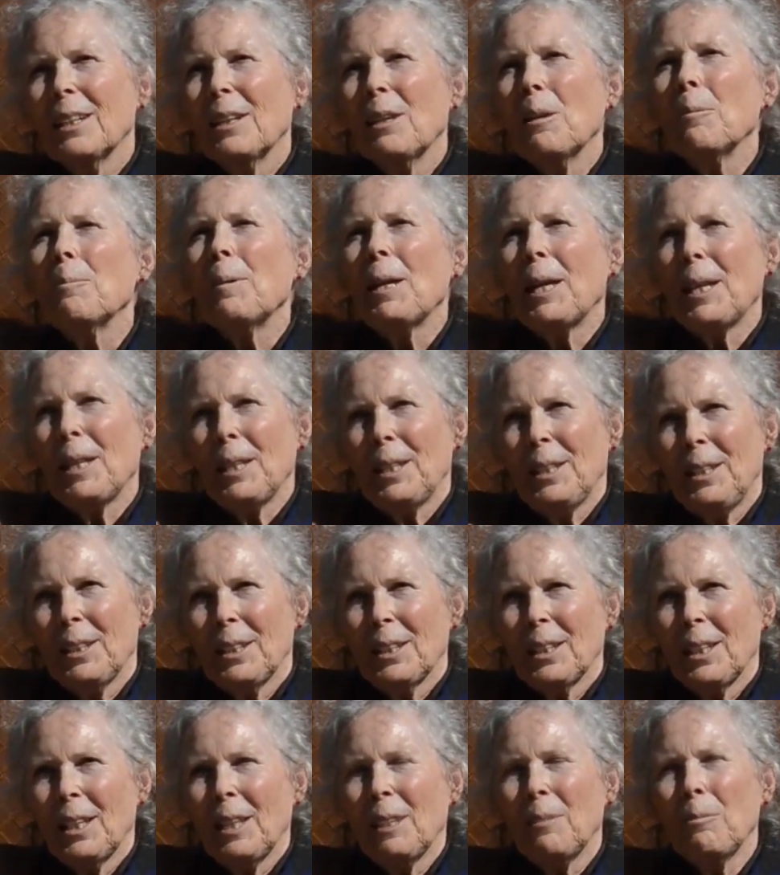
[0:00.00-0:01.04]
obeyed
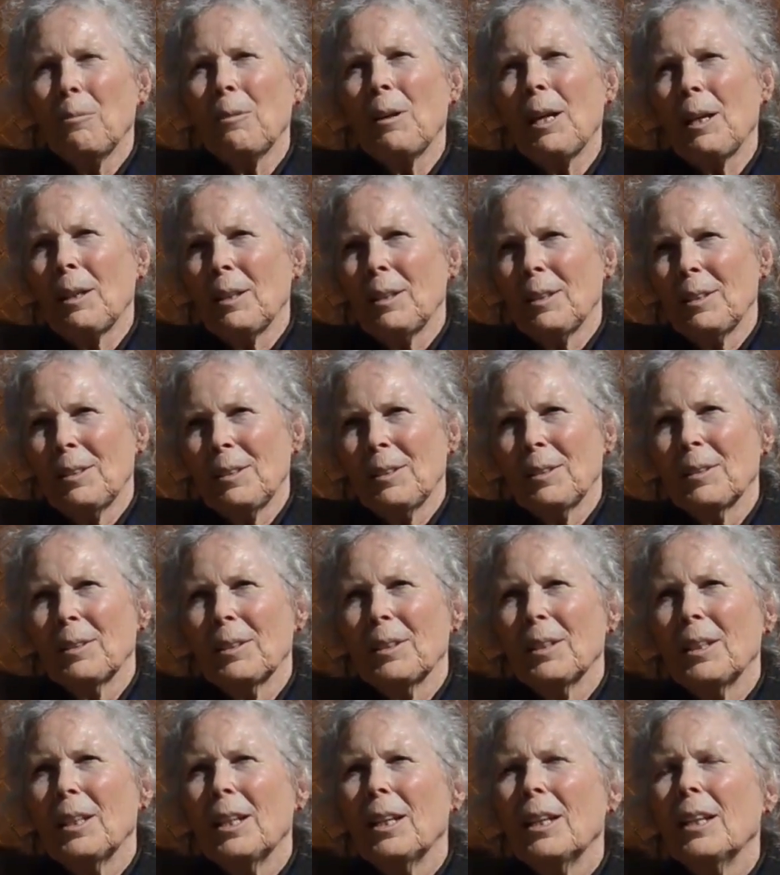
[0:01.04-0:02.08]
and went.
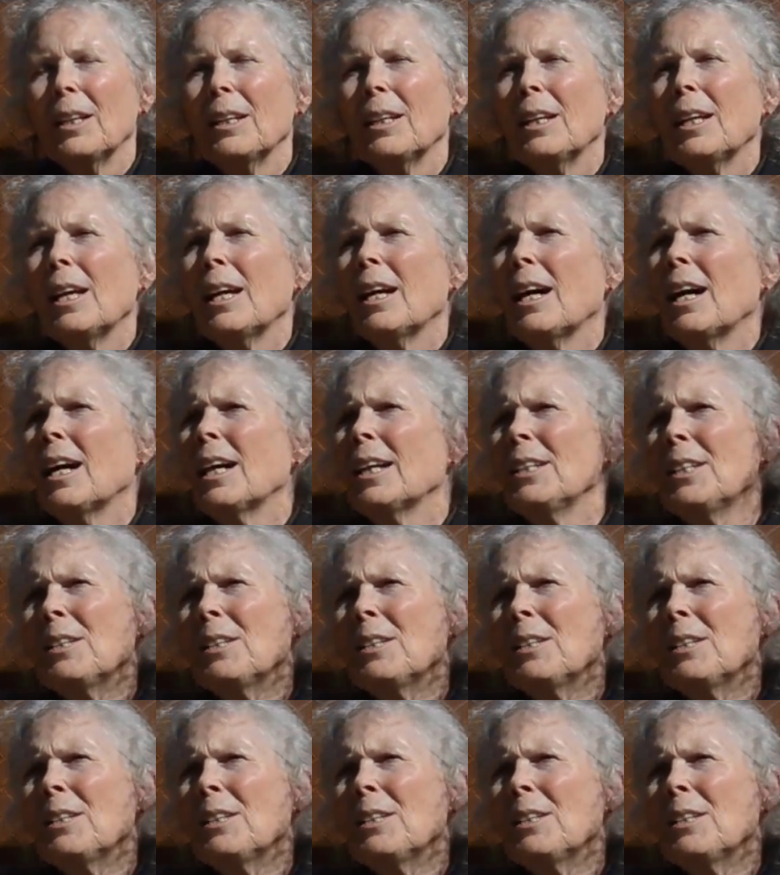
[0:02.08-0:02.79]
I